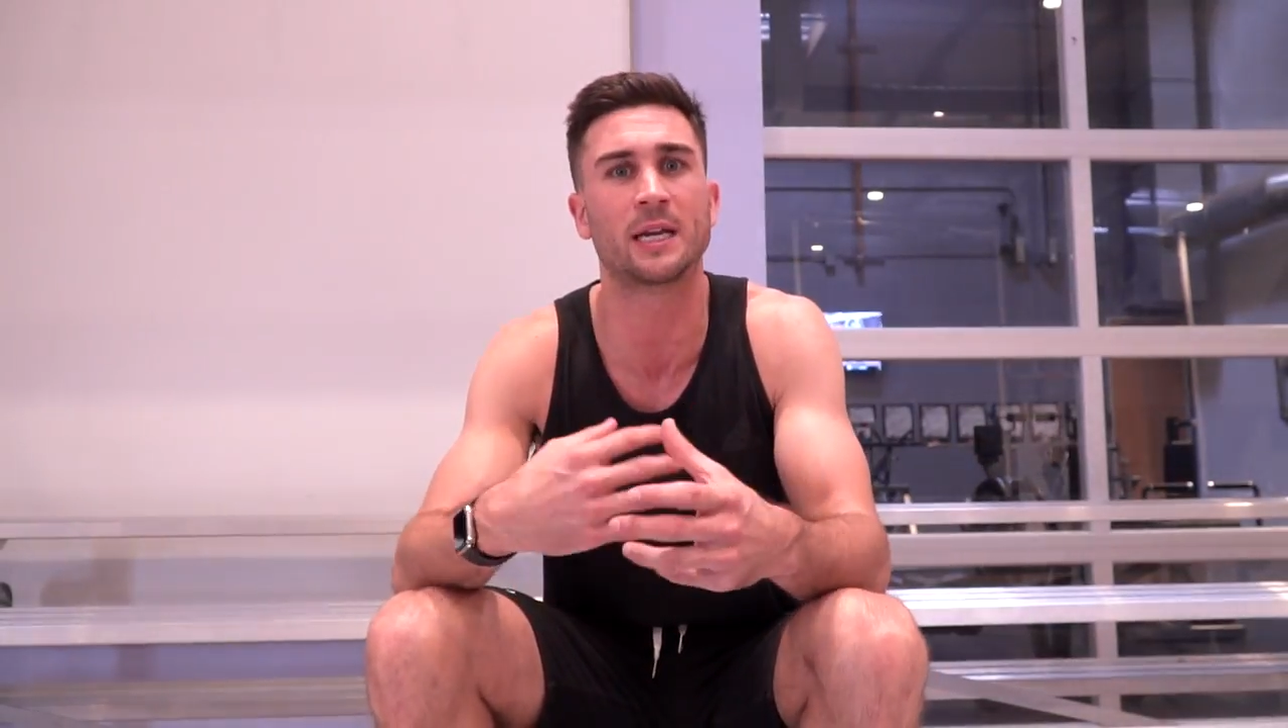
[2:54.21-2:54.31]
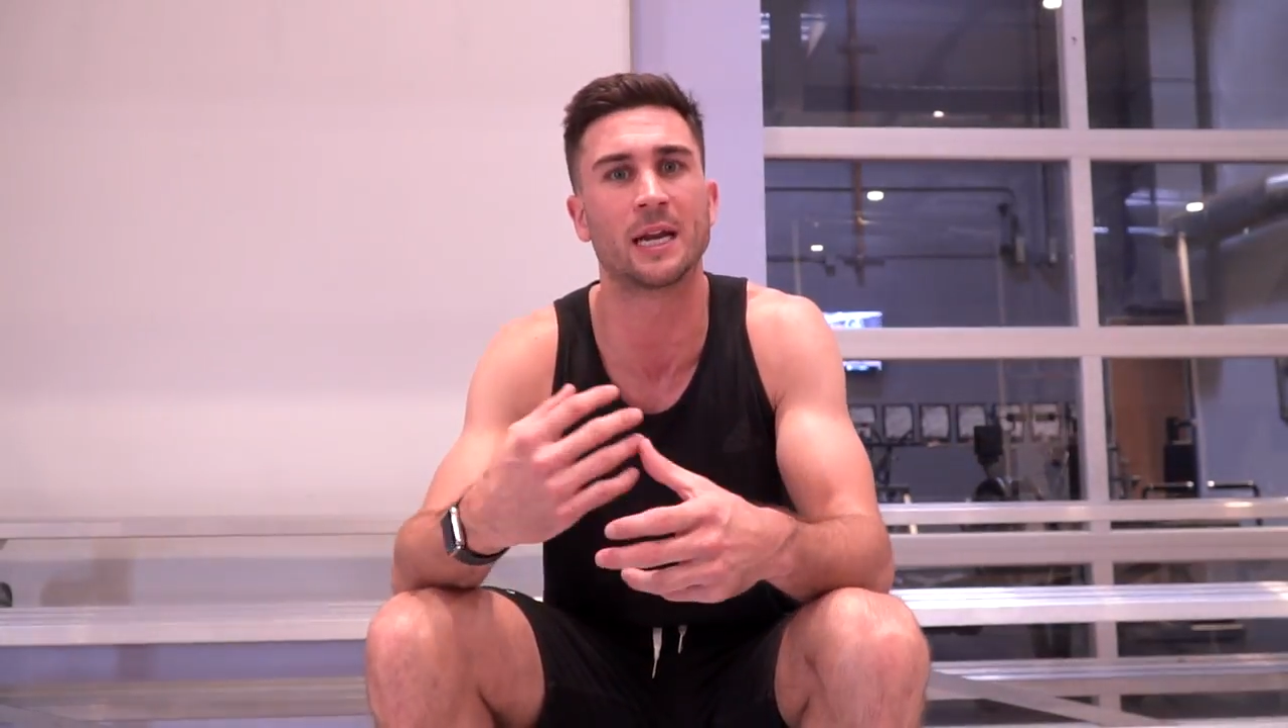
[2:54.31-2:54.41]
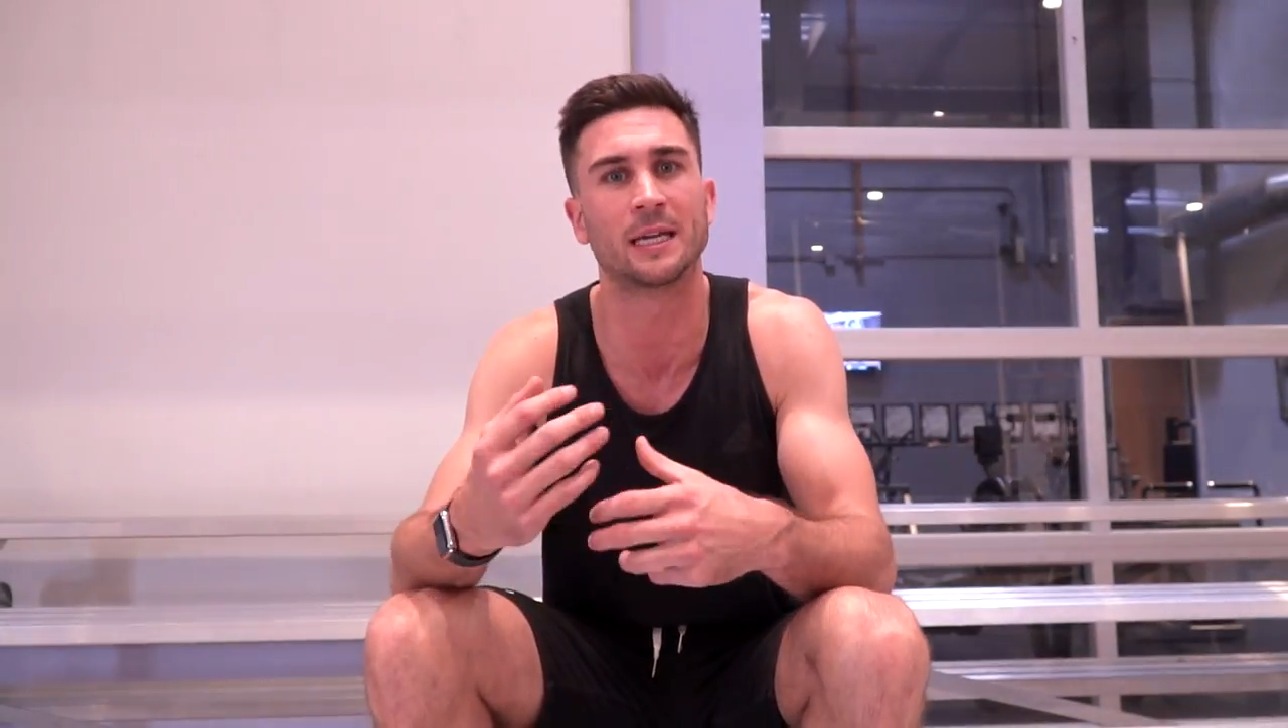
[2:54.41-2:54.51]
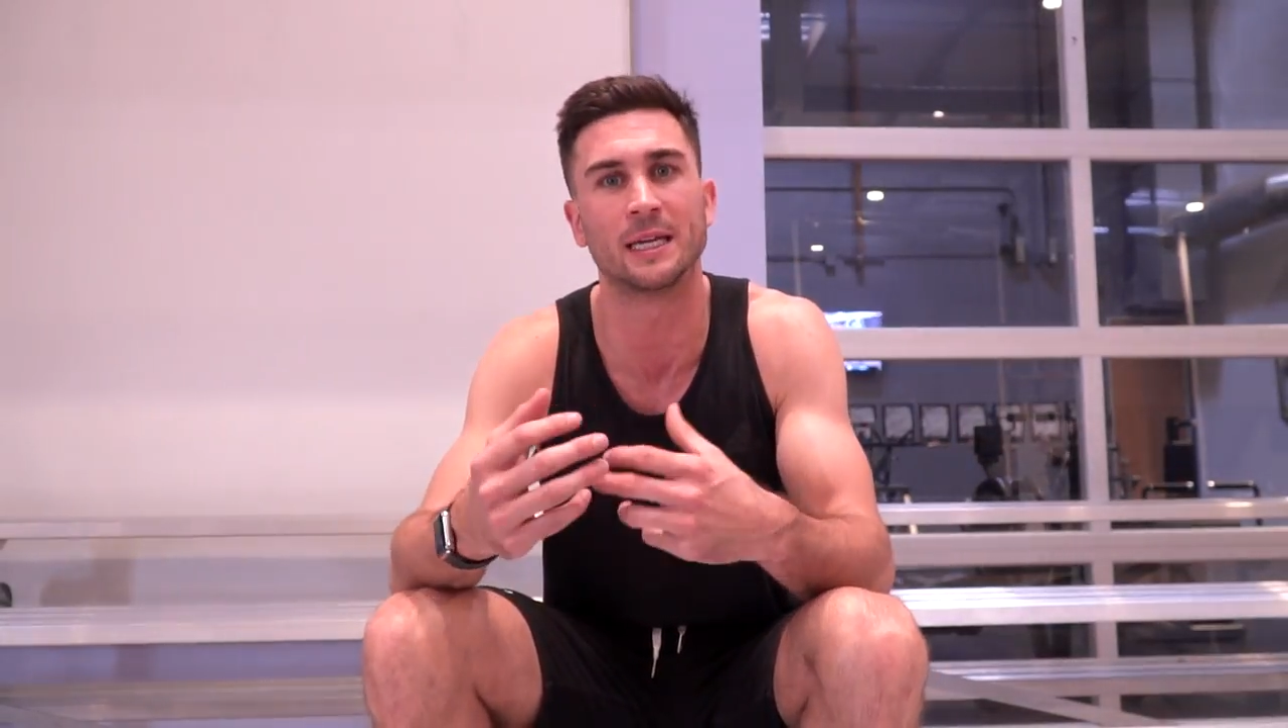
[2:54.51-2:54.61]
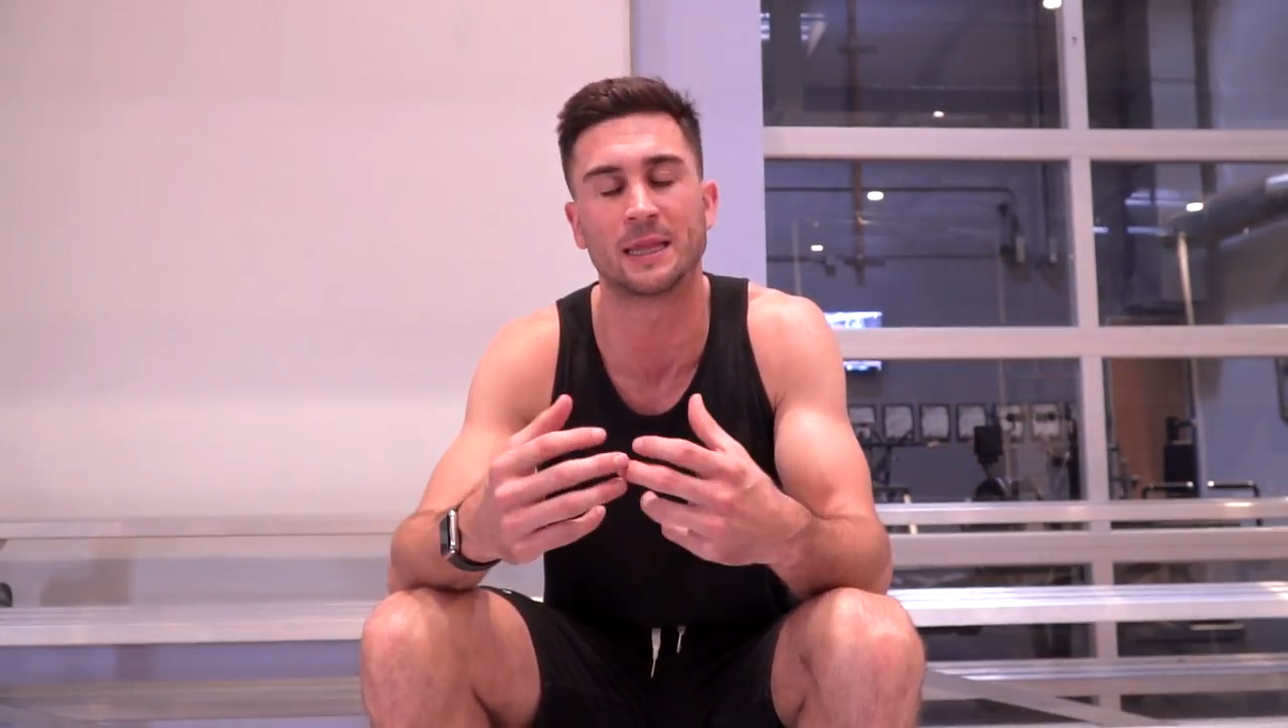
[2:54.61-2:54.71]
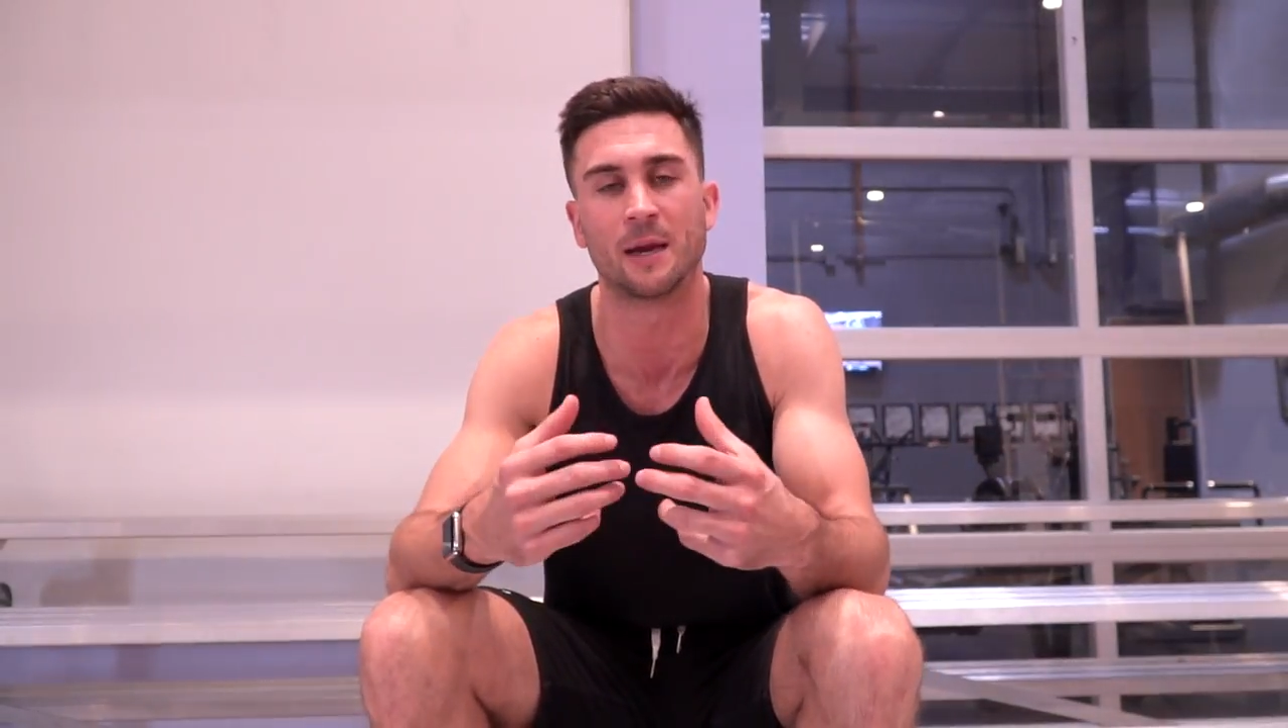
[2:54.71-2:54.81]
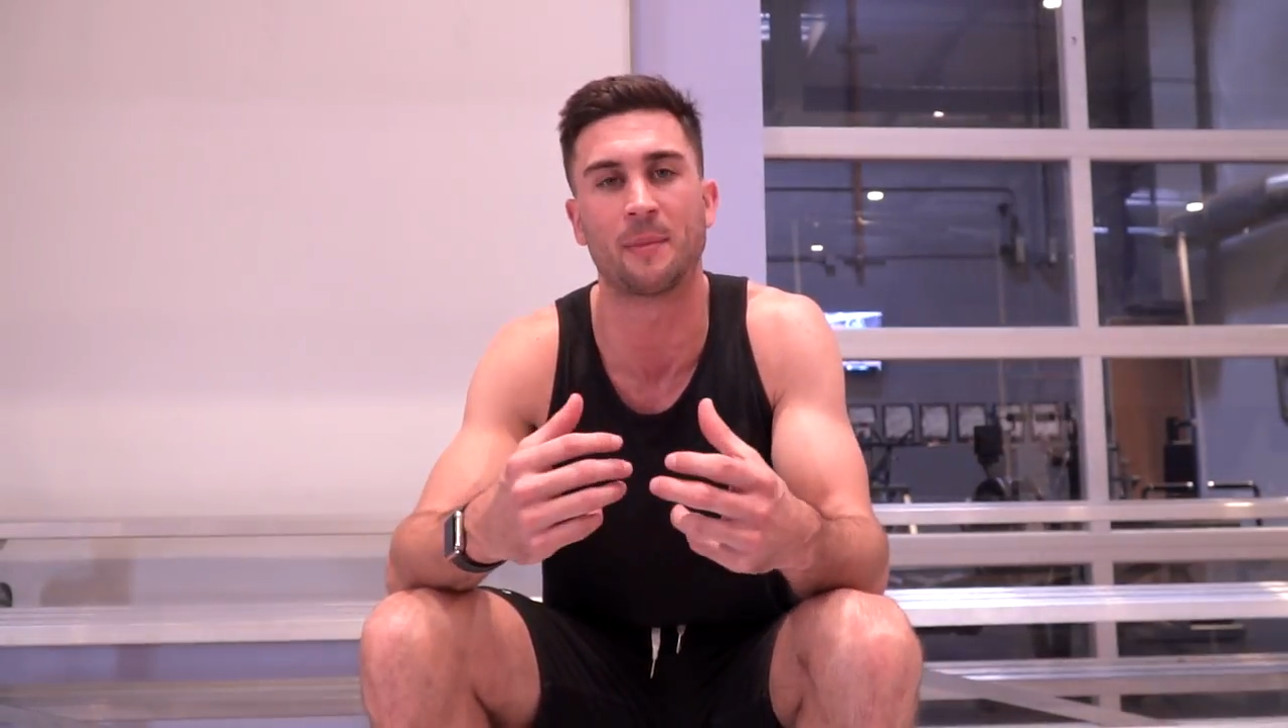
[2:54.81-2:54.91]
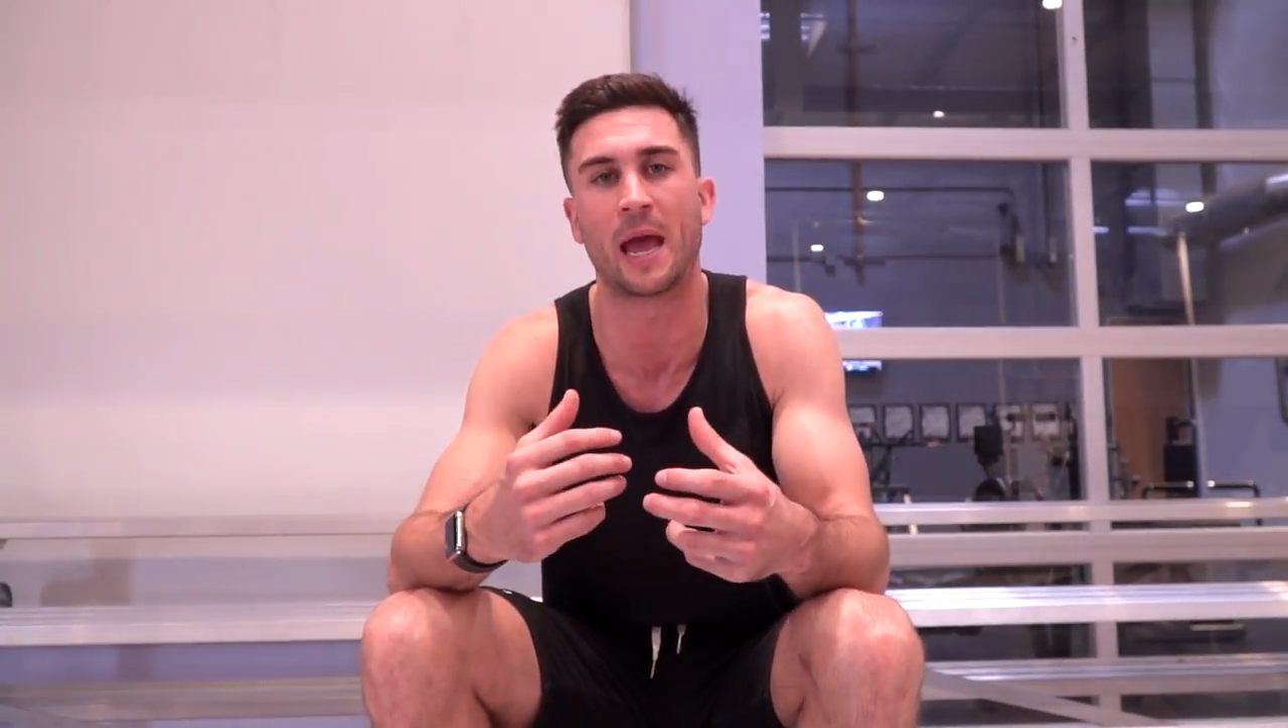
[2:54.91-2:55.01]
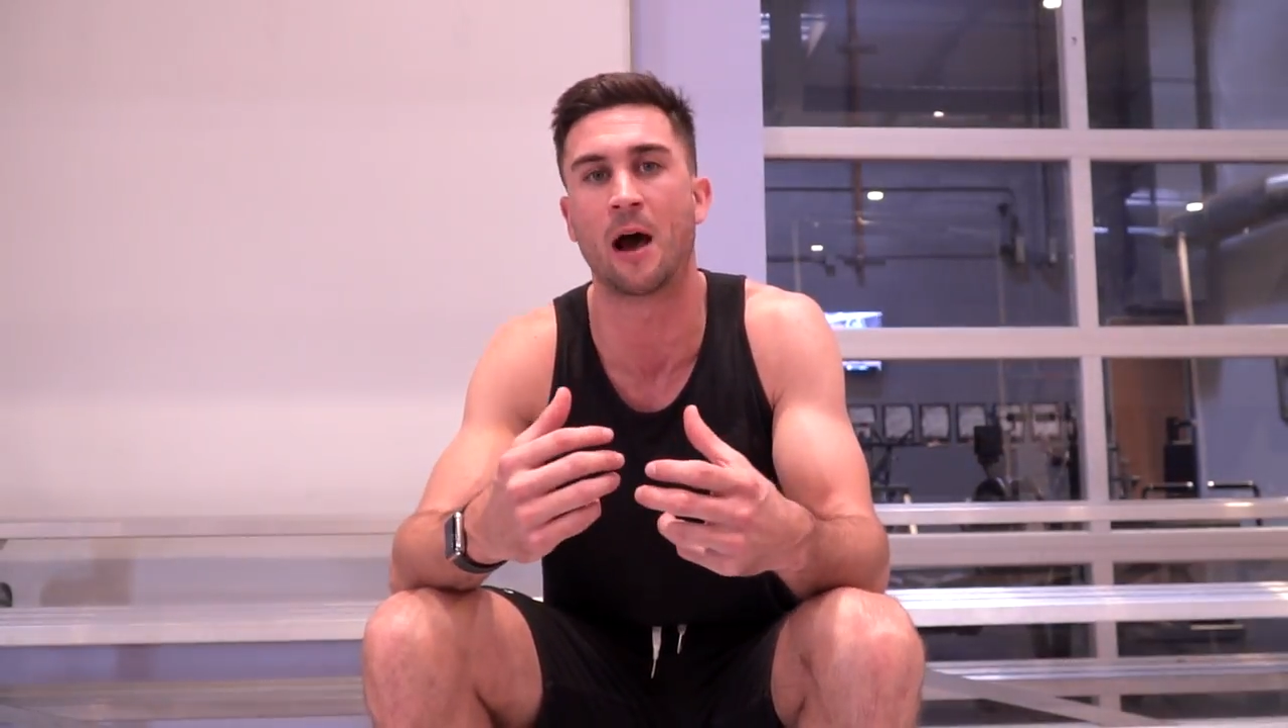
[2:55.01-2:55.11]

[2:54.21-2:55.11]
kind of get them